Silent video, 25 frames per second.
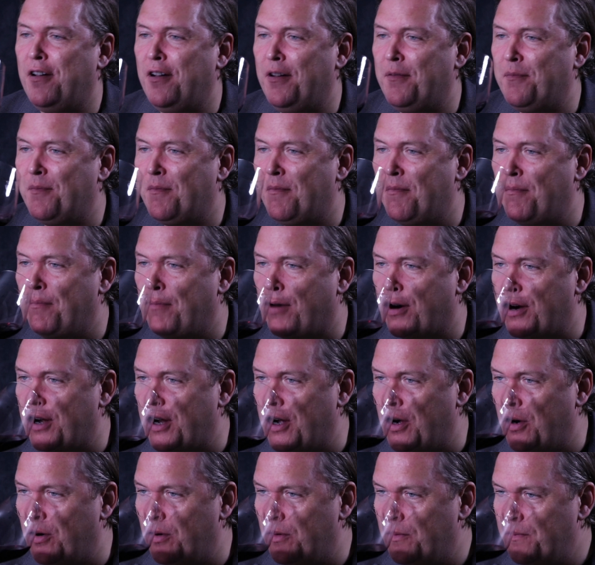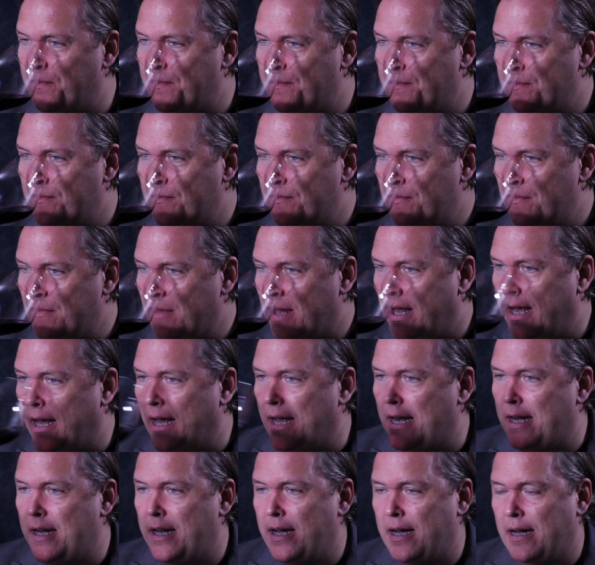uh, Margaux.
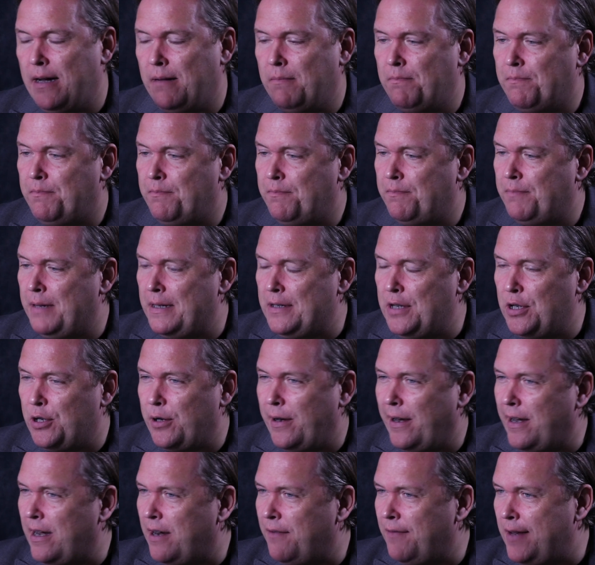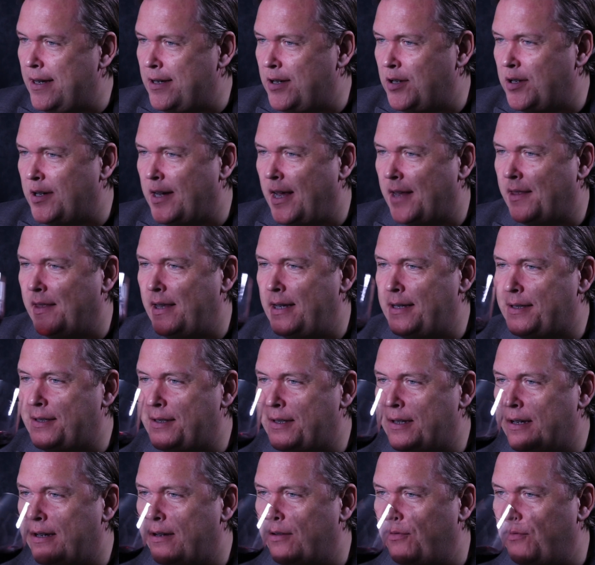And uh, particularly in a vintage like
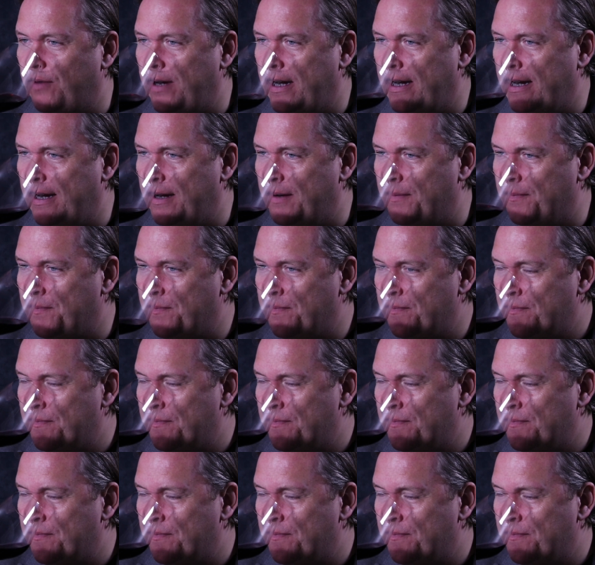this, really